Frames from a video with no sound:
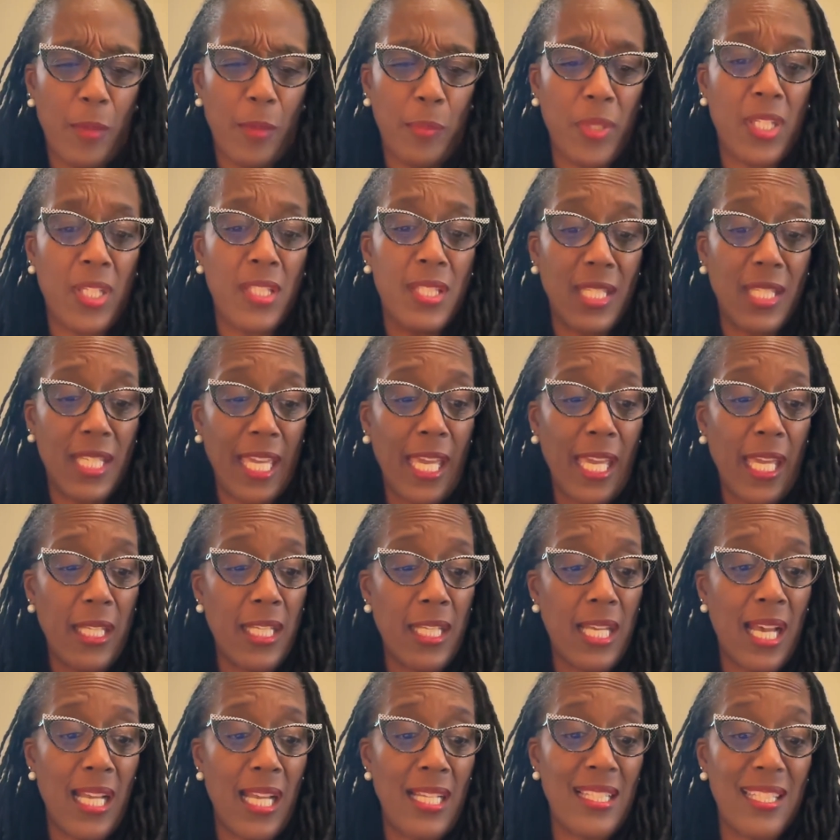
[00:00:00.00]
Because again,
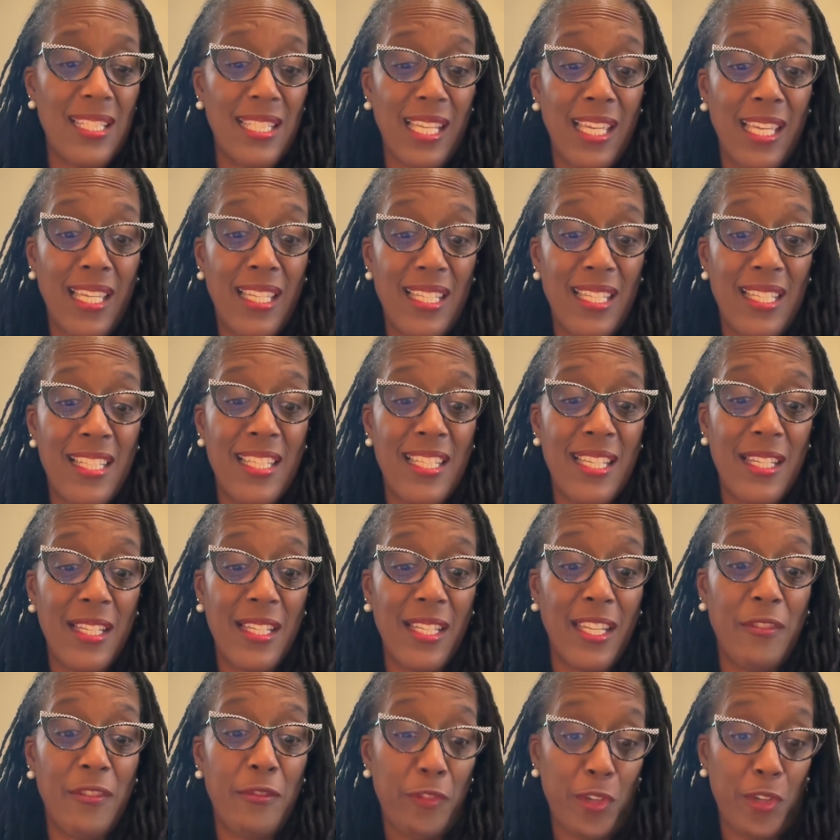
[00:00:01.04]
God says
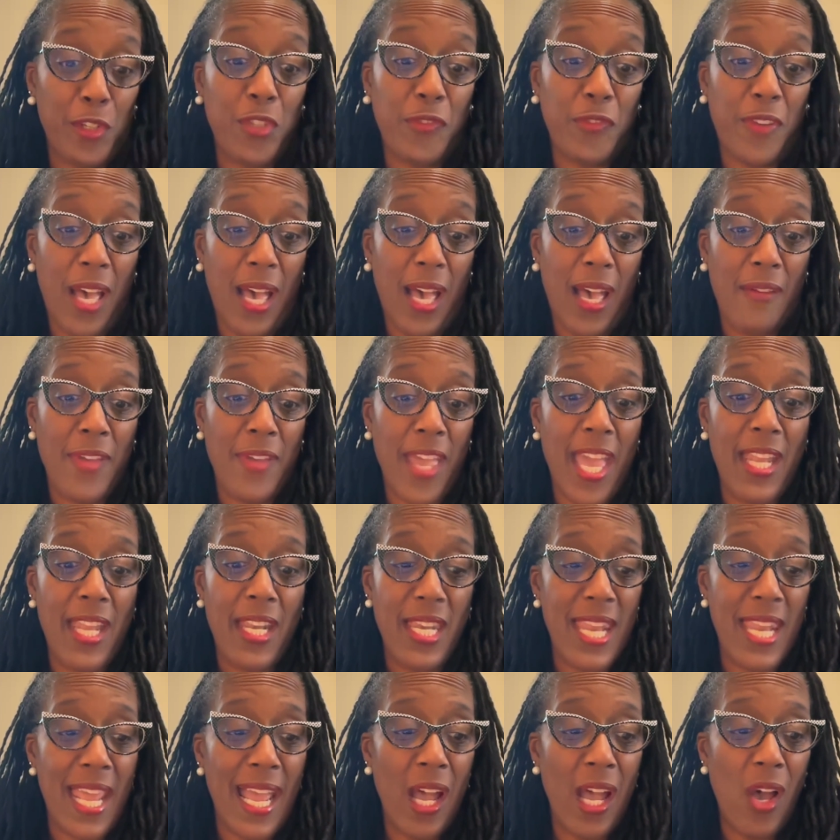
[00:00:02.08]
in verse five, and
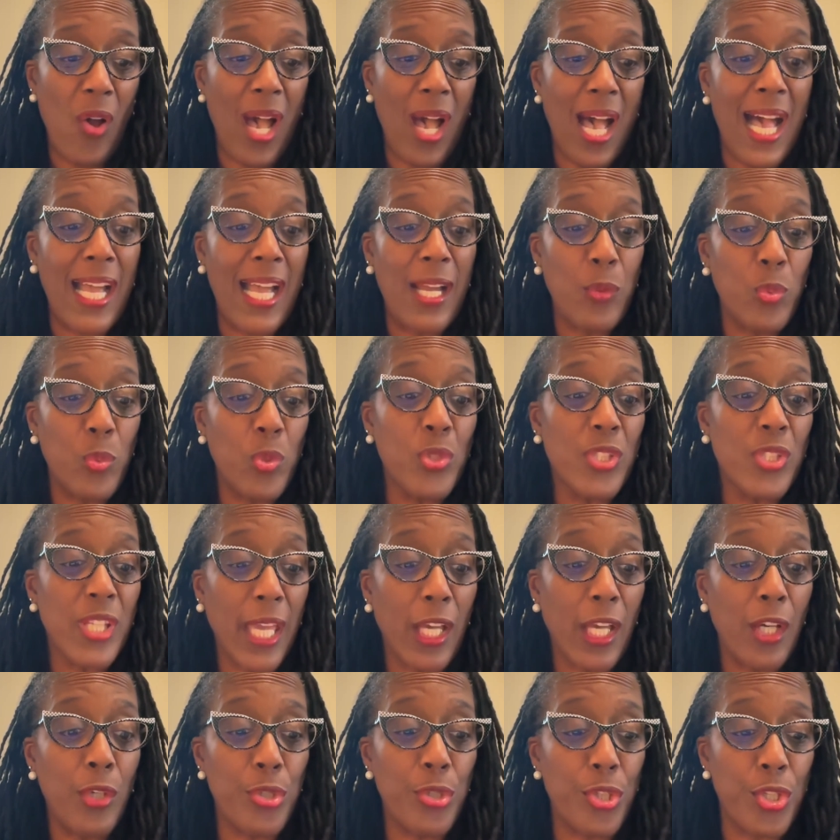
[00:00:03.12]
now I will
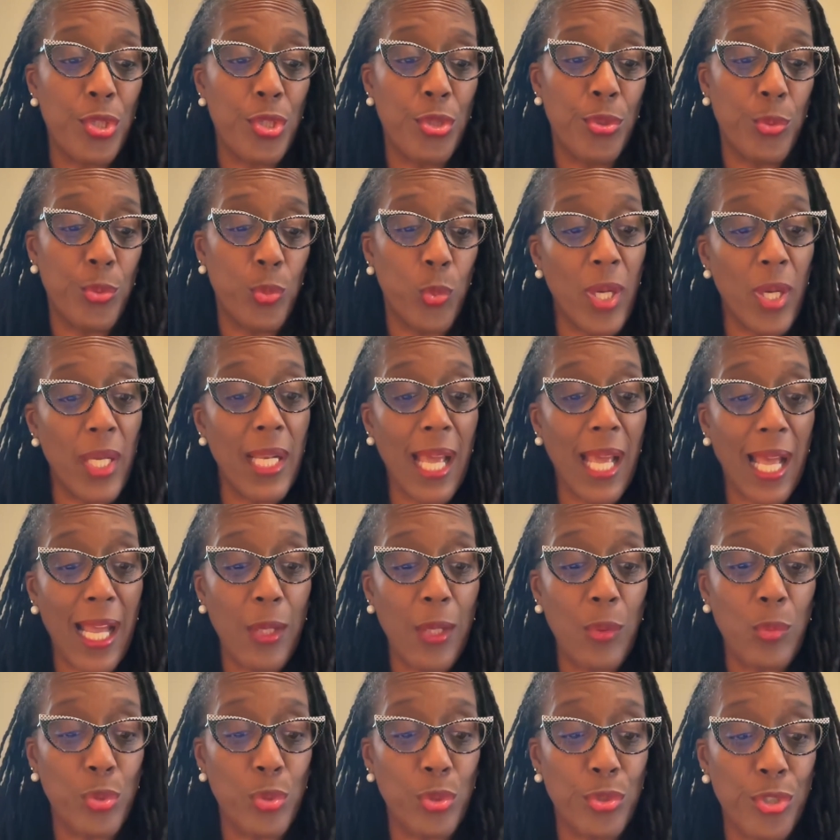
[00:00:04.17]
tell you what I
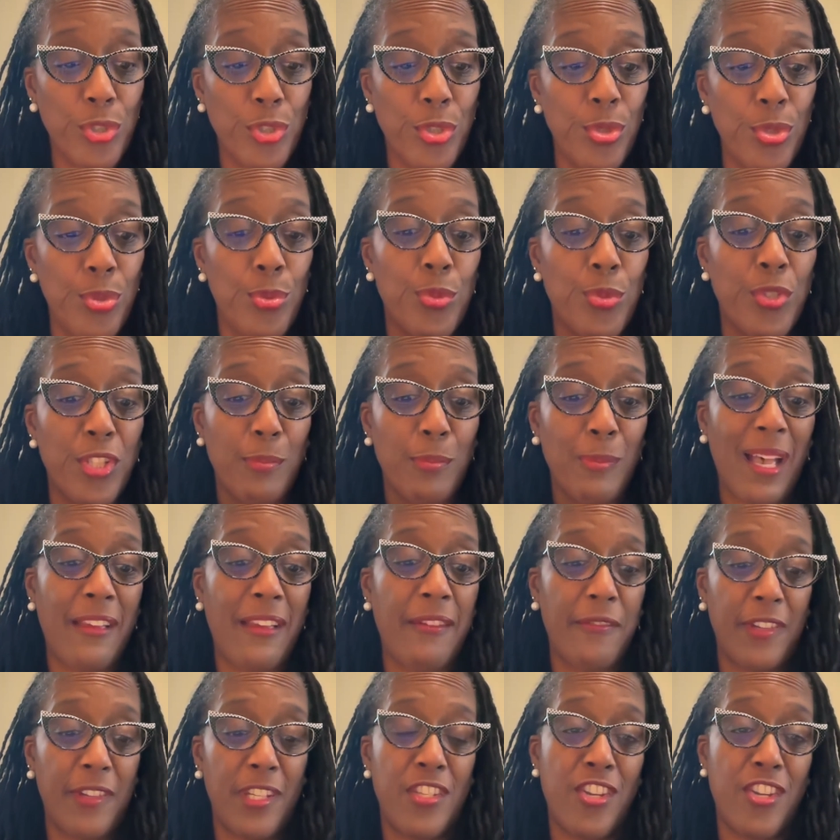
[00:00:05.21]
will do to my
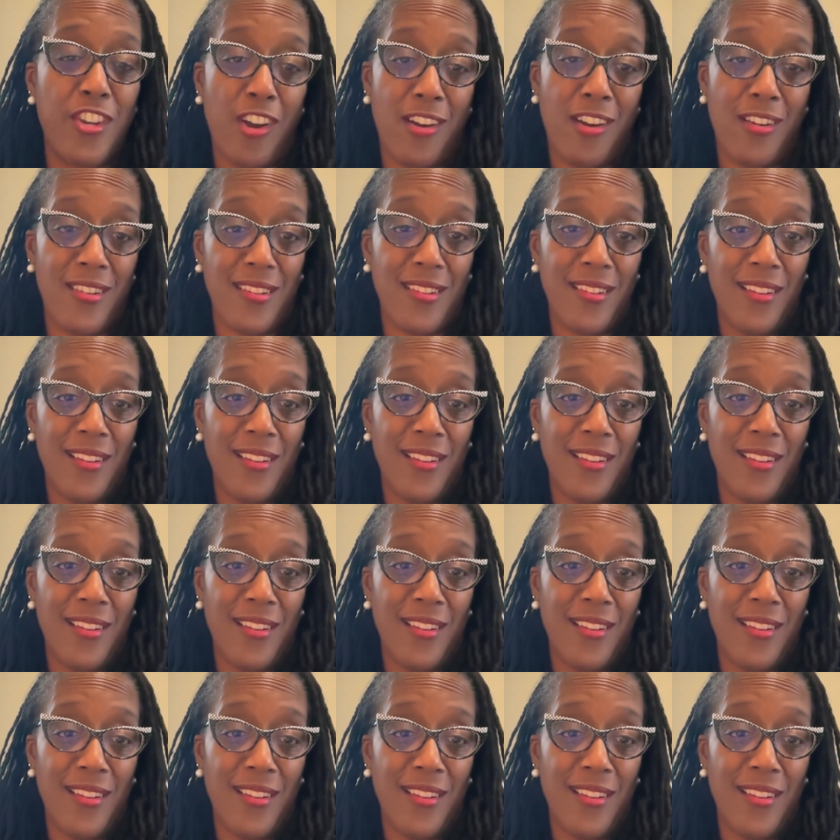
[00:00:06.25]
vineyard,